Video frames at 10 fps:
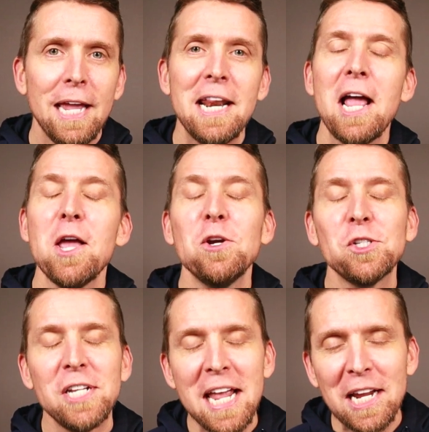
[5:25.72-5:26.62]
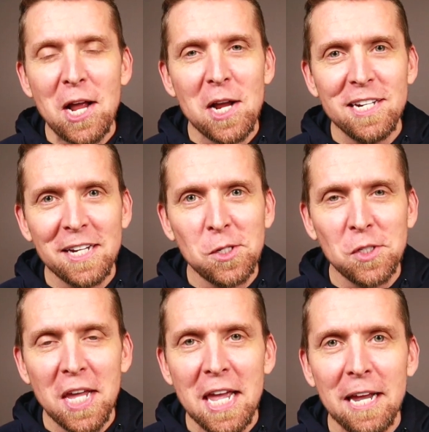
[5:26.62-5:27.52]
And I understand context is
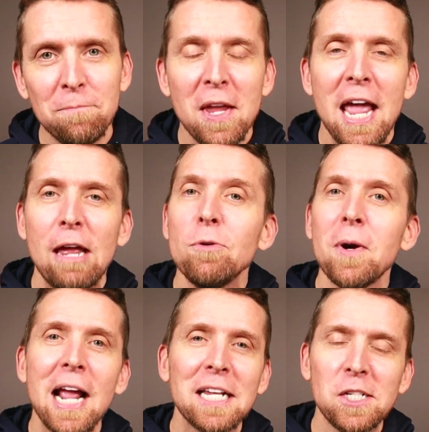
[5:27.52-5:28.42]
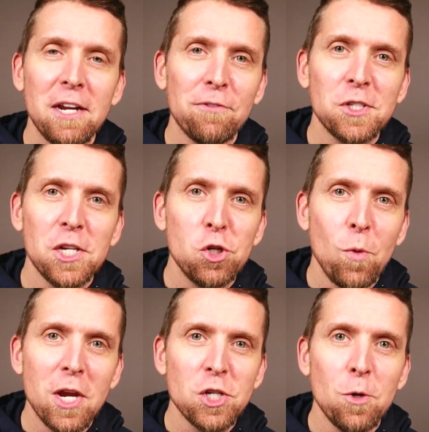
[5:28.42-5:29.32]
king. Everybody has a different
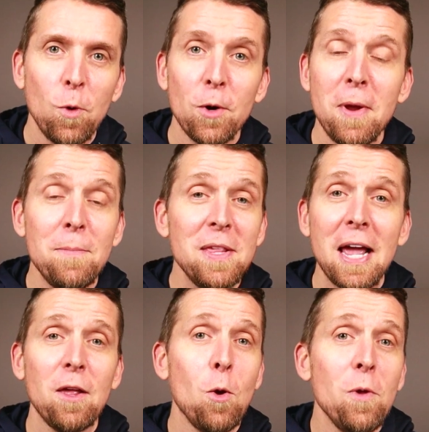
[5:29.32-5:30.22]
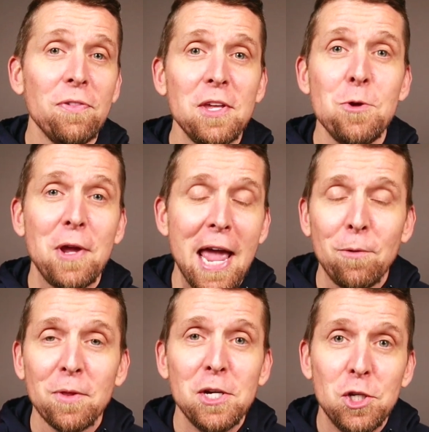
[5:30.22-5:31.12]
situation where maybe that only thing you can
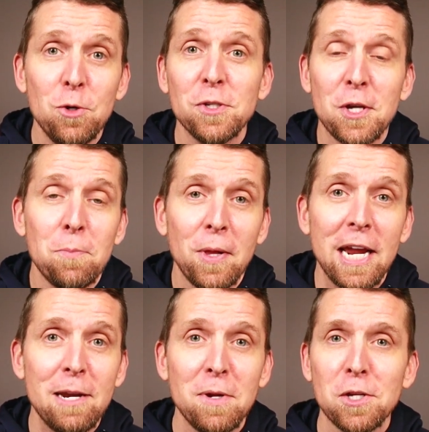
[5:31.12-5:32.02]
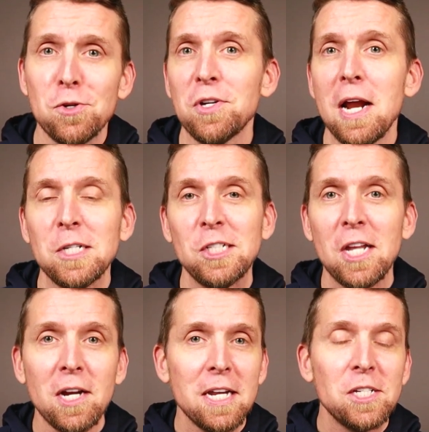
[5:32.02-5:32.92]
really do is complain because you're kind of
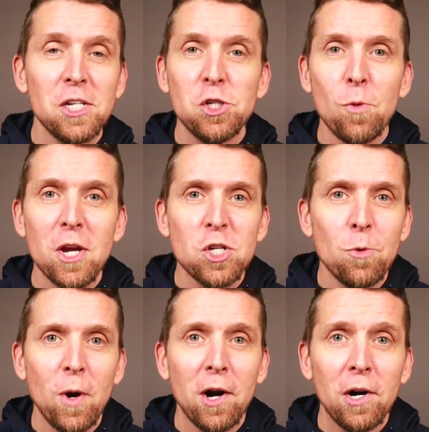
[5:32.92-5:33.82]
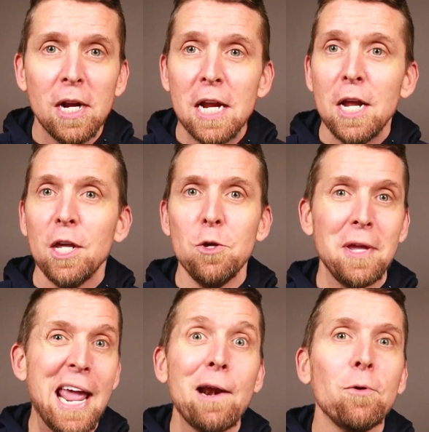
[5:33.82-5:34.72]
stuck in a situation where you
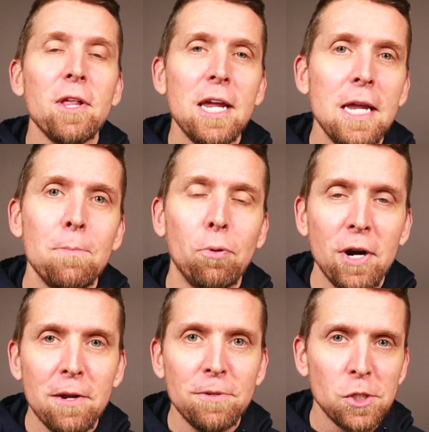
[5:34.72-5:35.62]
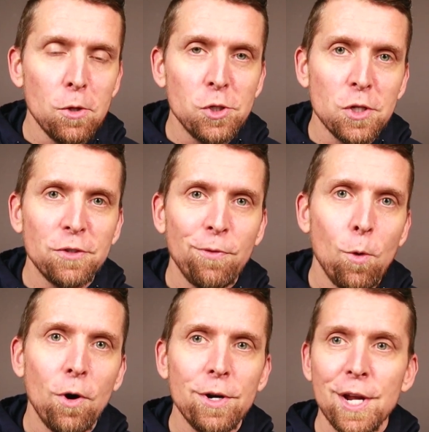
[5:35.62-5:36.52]
can't really bring solutions
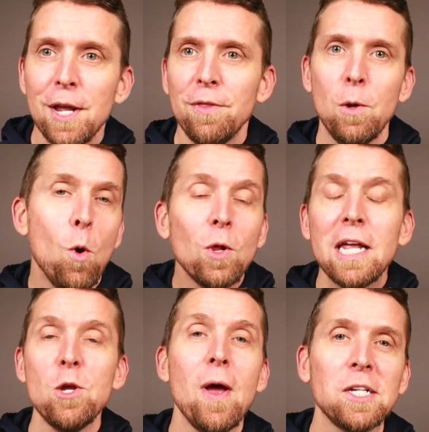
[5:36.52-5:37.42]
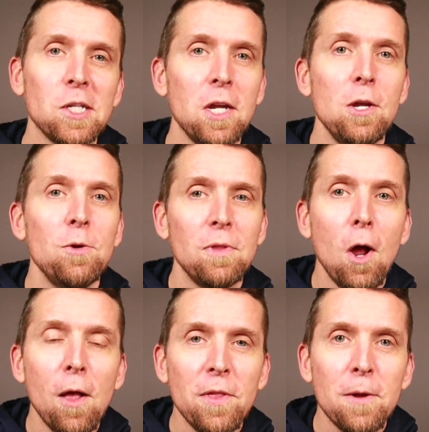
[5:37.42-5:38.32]
forward. They won't let you execute
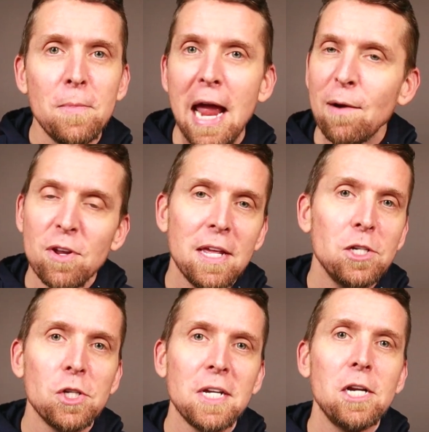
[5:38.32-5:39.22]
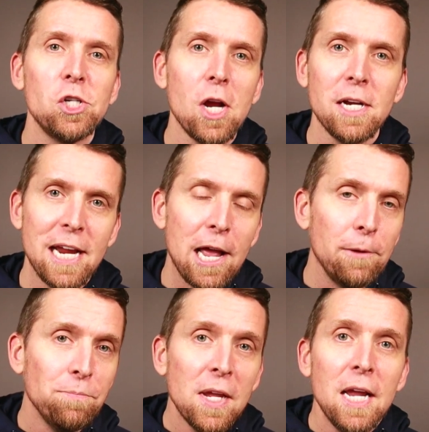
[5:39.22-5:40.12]
on them. Everything just gets shot
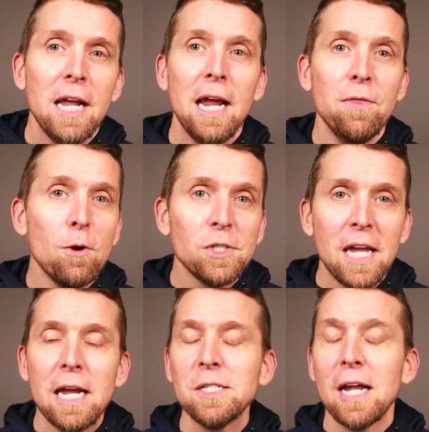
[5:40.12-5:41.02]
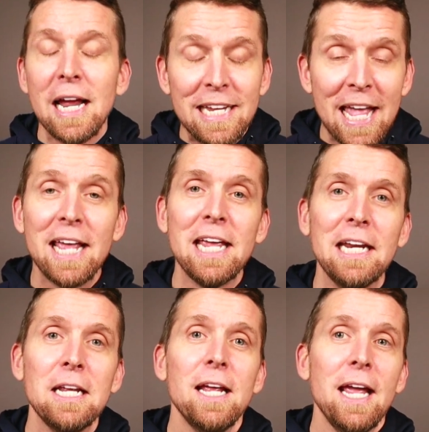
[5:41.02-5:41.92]
down. In those cases, I get
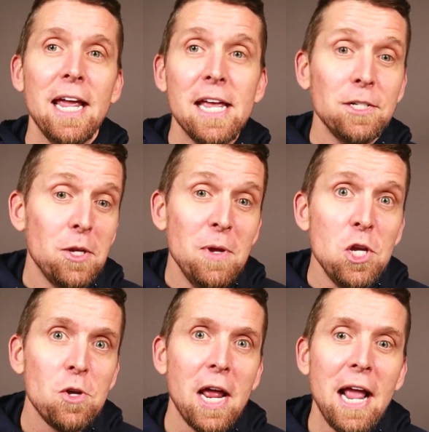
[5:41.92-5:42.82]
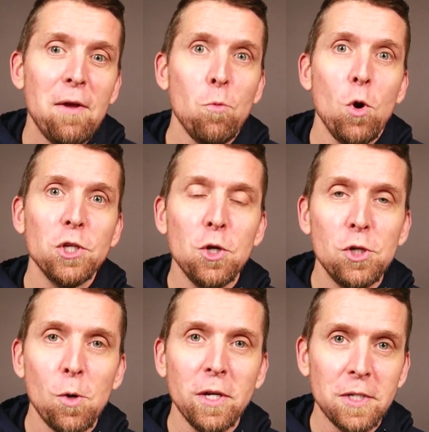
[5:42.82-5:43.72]
it. And to me, you kind of have one of two
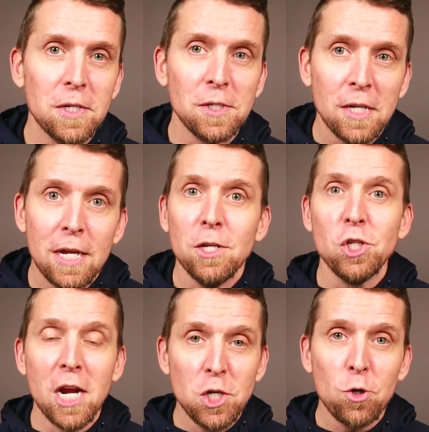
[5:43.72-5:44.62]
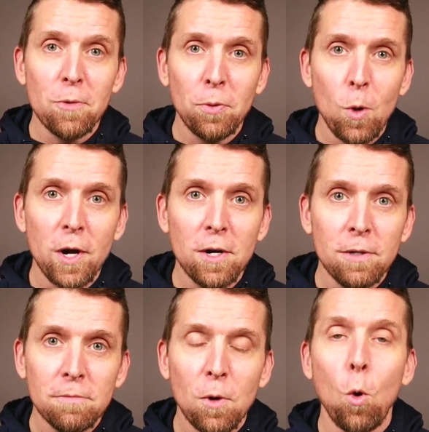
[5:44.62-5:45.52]
choices change your
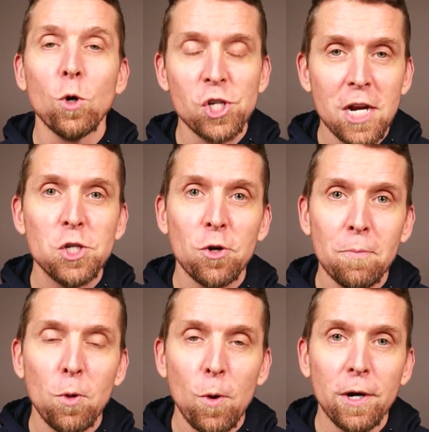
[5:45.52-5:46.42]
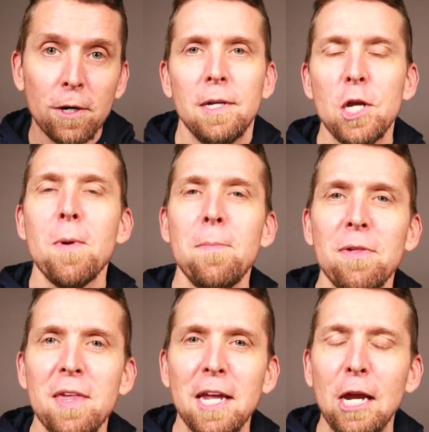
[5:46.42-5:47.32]
employer or change your employer. Now you might be
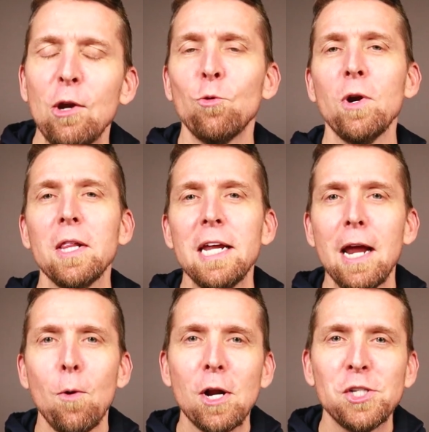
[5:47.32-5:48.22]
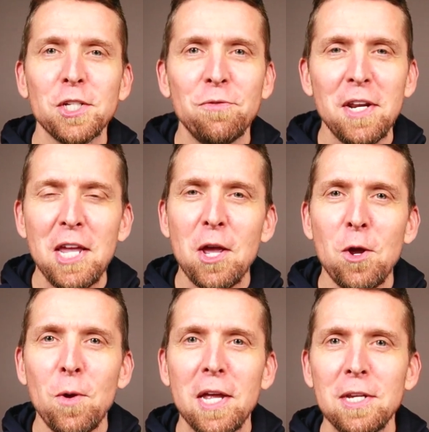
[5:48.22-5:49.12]
thinking, really, I watched this
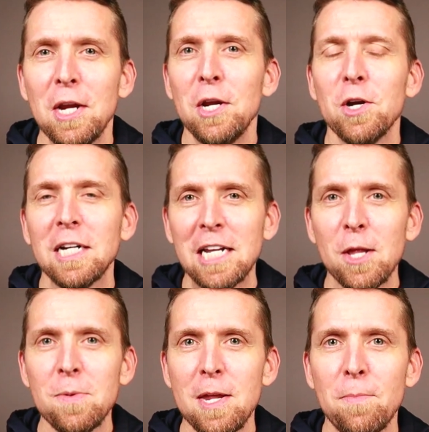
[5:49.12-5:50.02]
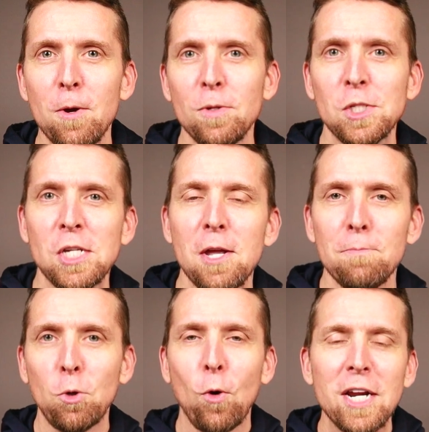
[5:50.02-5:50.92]
video and you're not telling me about
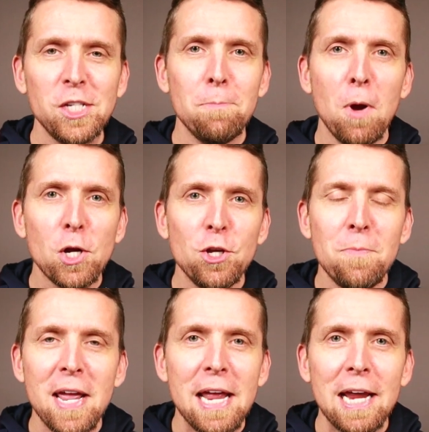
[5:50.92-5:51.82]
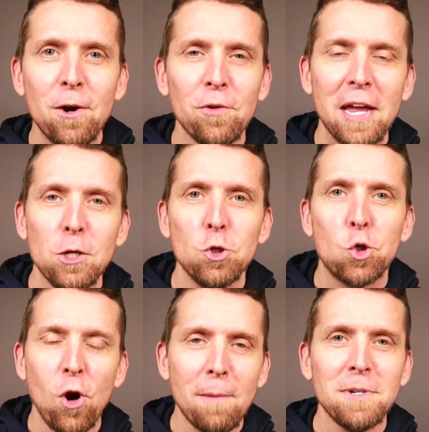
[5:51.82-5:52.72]
some crazy bug you made or that you
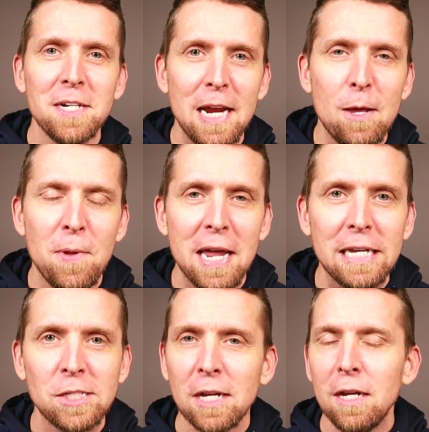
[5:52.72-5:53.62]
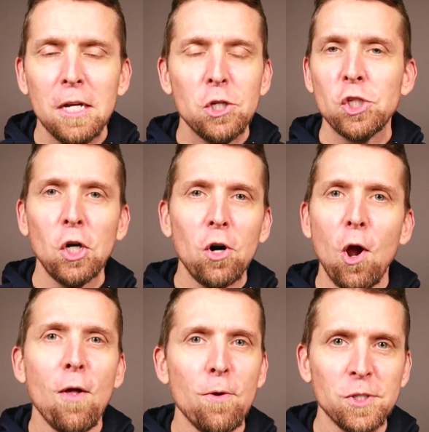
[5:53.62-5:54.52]
dropped a database. Sure,
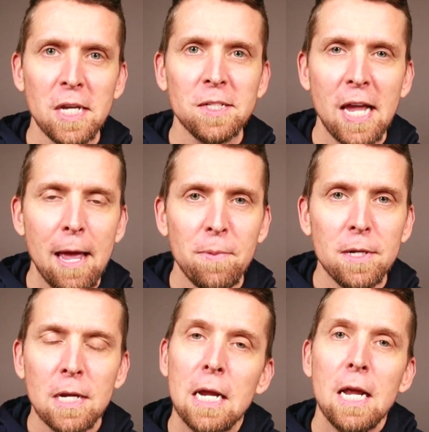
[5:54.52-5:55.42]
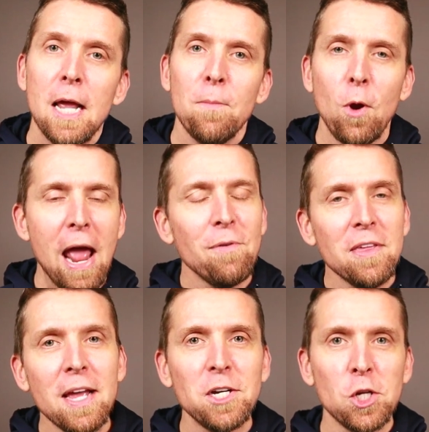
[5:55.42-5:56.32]
all those things happened, but
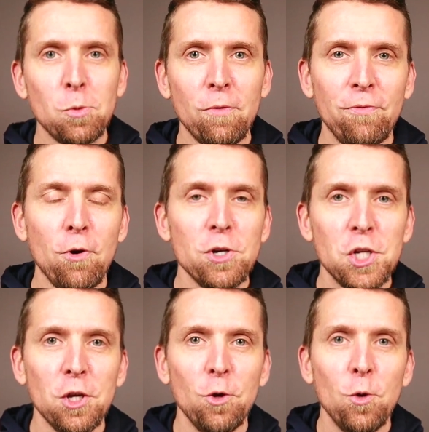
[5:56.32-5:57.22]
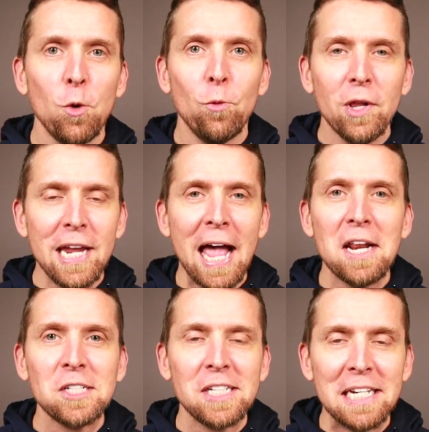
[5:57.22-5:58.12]
everything I just referred to really had
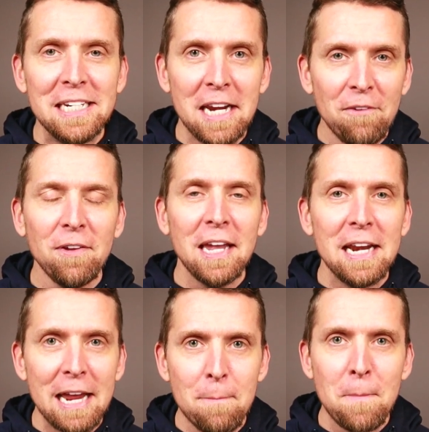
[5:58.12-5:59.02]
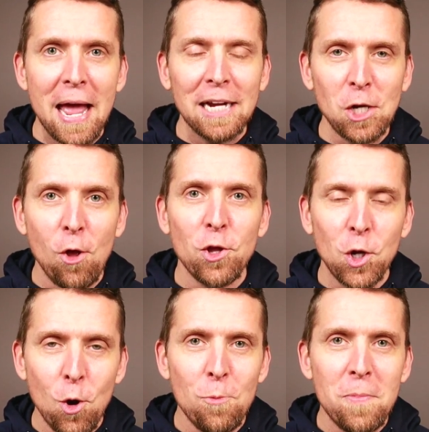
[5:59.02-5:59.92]
a significant impact on the code